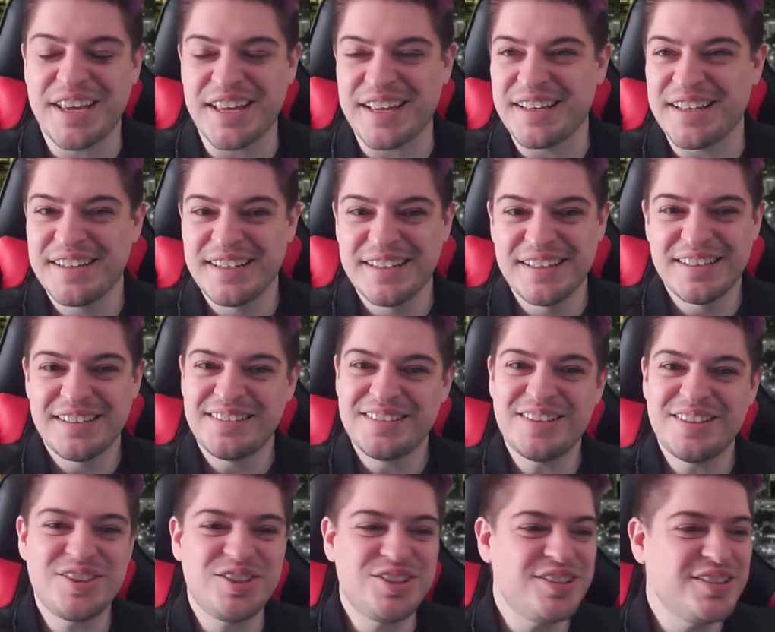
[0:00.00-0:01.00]
it.
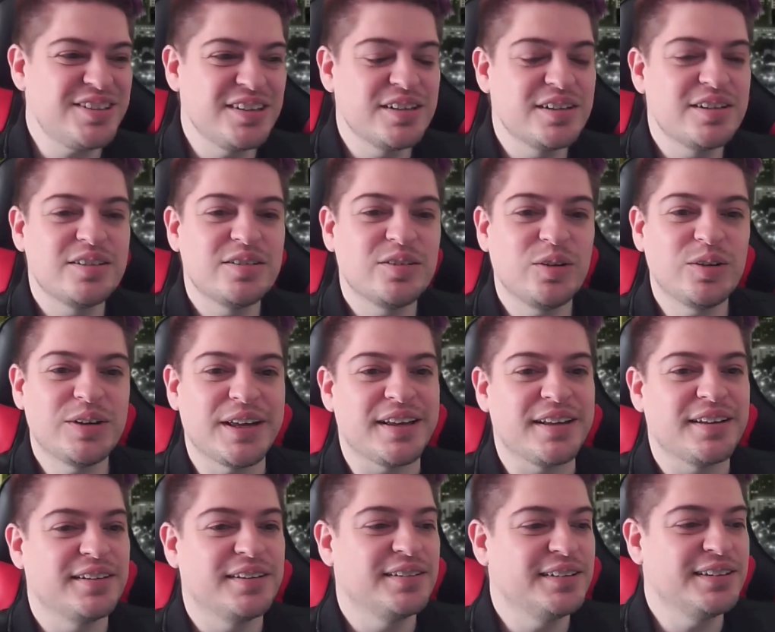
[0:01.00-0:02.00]

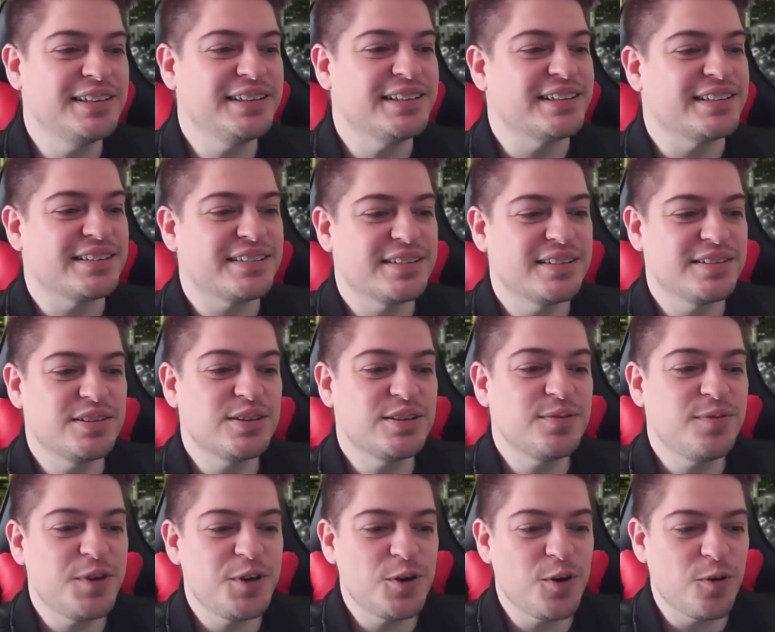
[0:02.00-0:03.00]
Okay, look at this. This is a
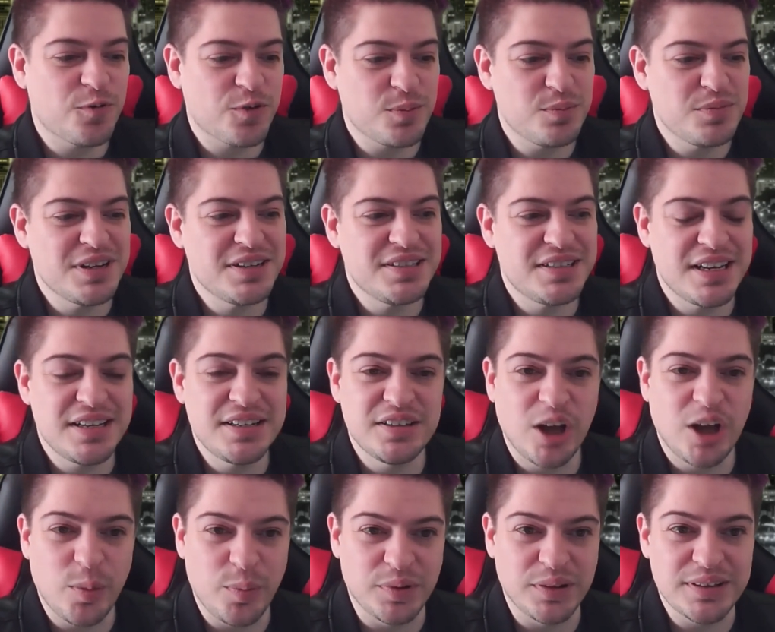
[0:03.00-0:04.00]
video from
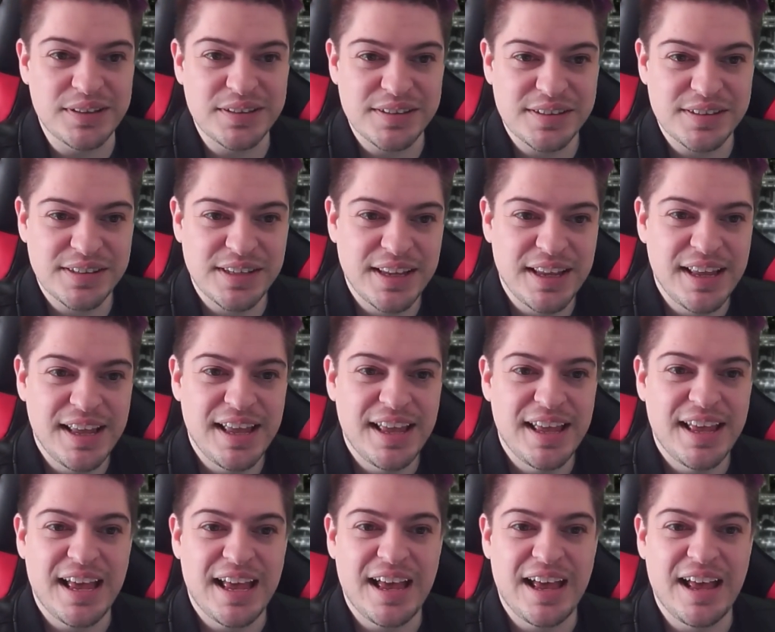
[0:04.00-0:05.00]
Nintendopolis.
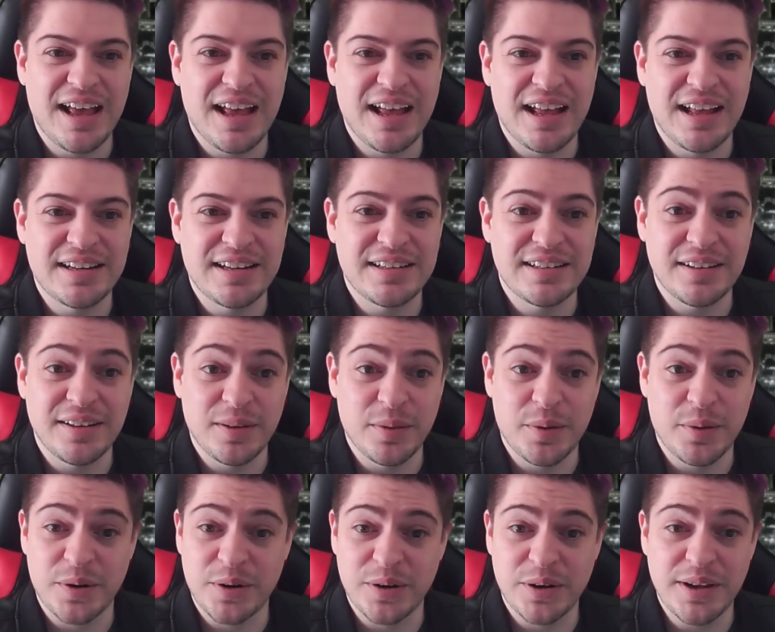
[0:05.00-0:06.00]
And
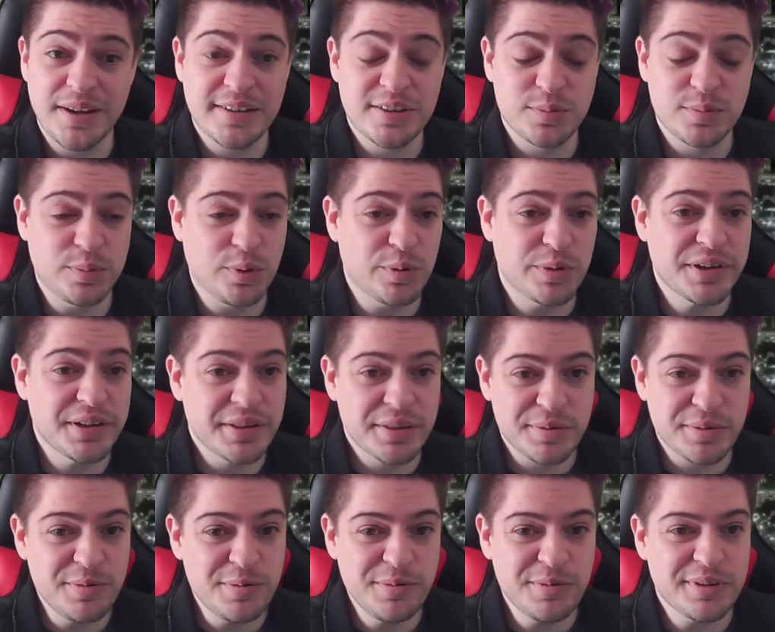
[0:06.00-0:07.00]
they're exploring
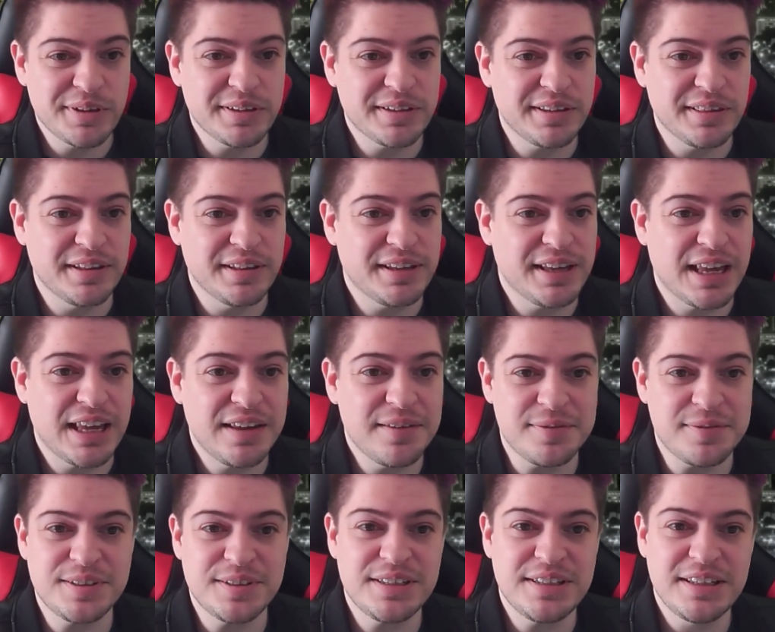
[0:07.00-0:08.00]
through the
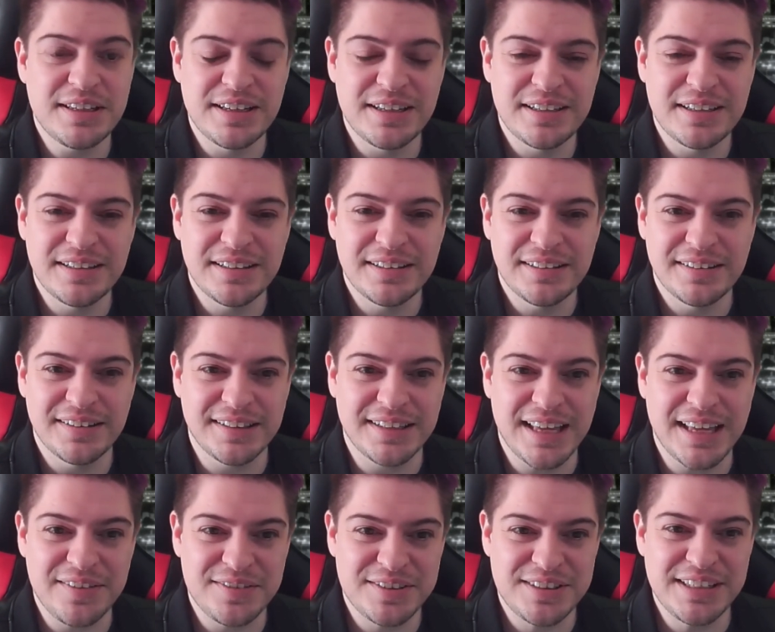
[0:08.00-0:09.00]

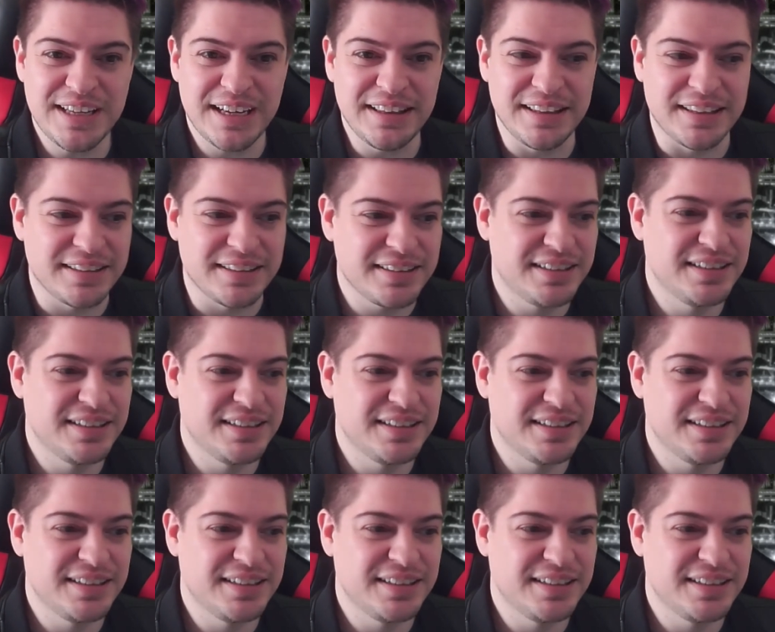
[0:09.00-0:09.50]
KFC island.